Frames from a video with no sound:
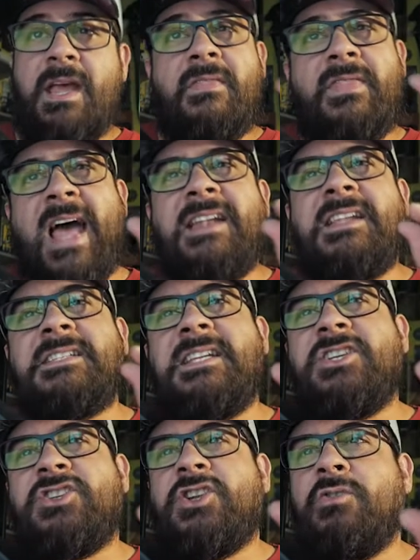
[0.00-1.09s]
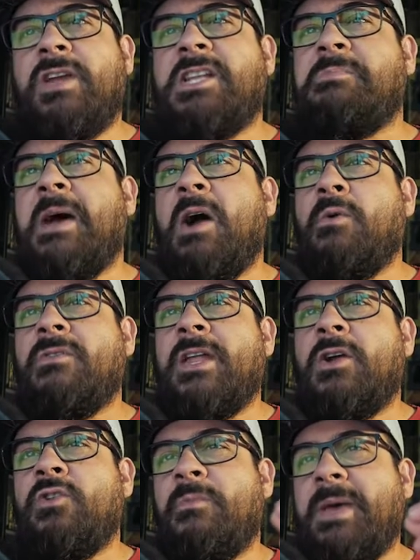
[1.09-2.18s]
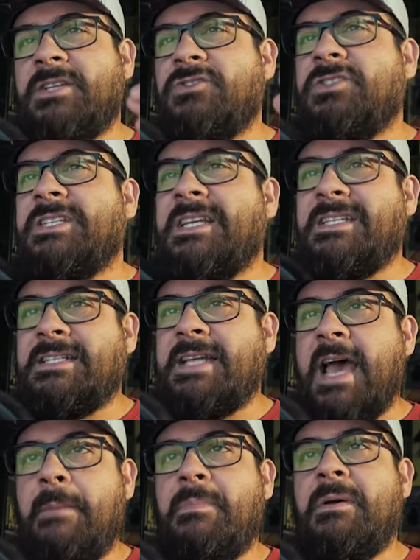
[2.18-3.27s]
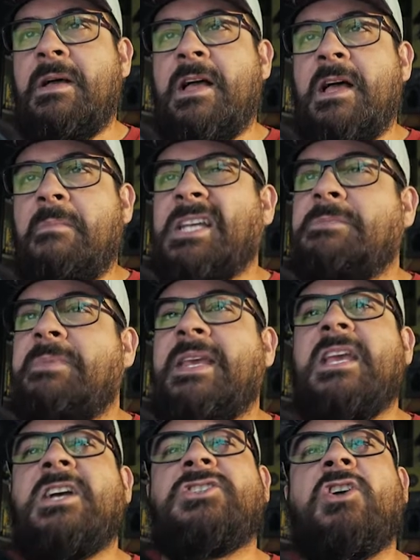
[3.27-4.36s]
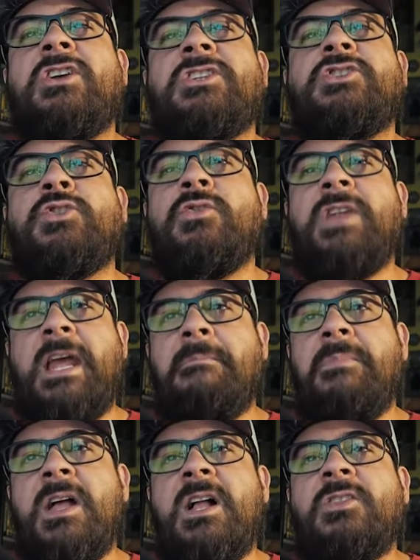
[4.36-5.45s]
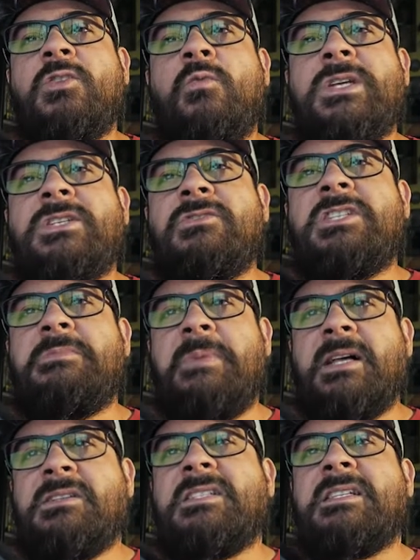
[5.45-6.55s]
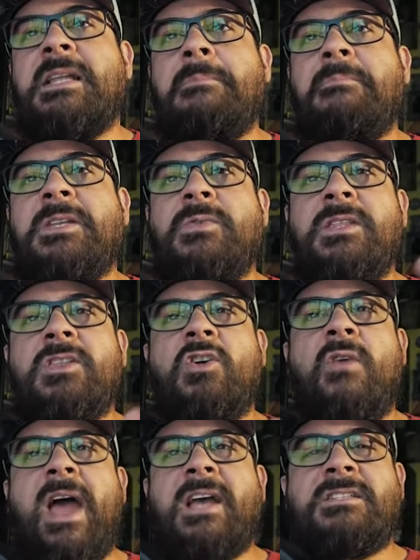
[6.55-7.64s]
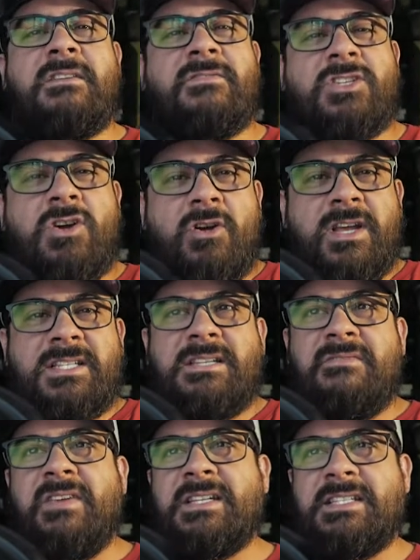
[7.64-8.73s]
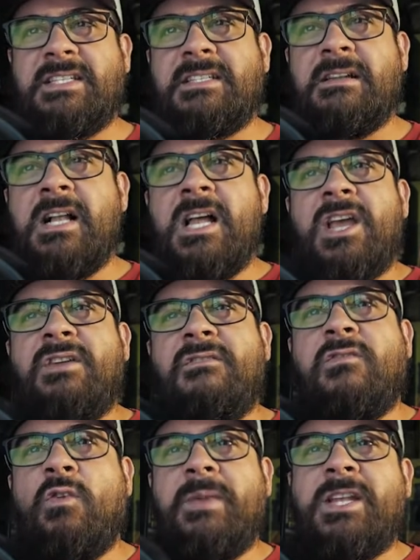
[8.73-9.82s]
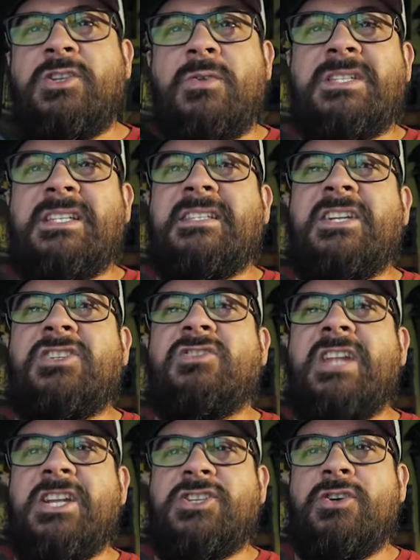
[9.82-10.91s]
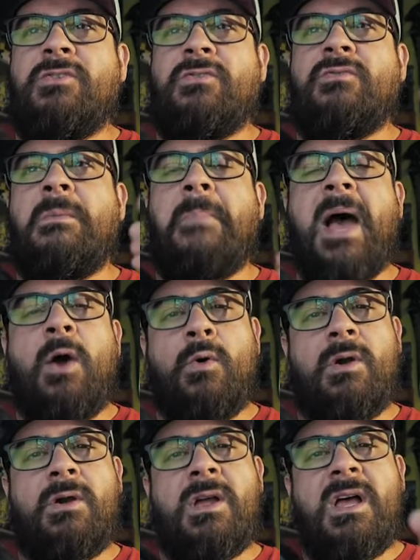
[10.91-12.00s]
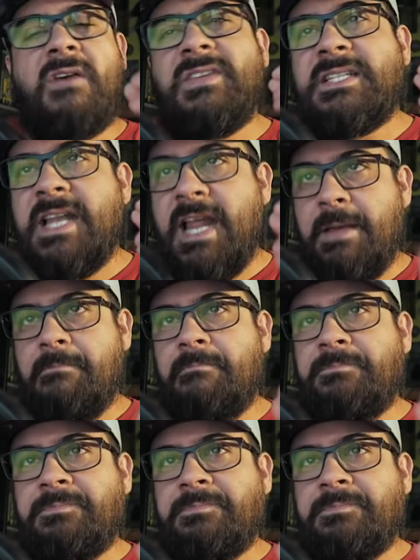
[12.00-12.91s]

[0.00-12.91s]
That distinction creates power that onomancers seek to tap. By speaking a target's true name, the wizard's spells slip between the cracks of the target's defenses, conforming to its essential nature through the power of its name.